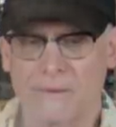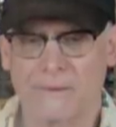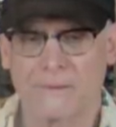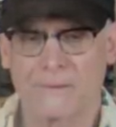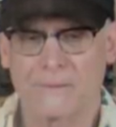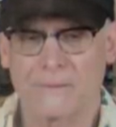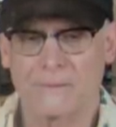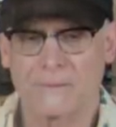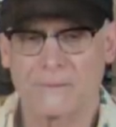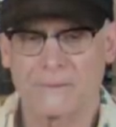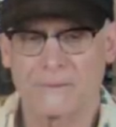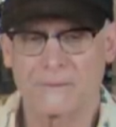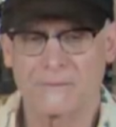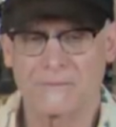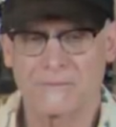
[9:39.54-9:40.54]

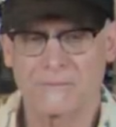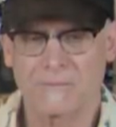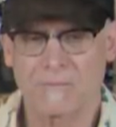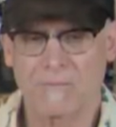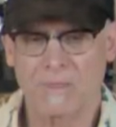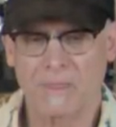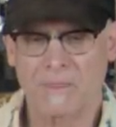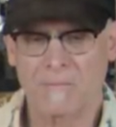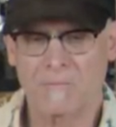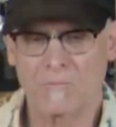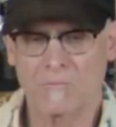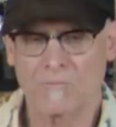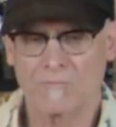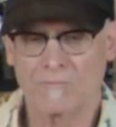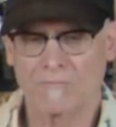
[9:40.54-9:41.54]

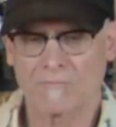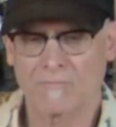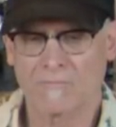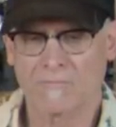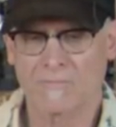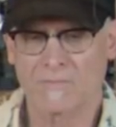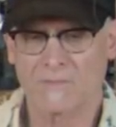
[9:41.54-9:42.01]
(silent)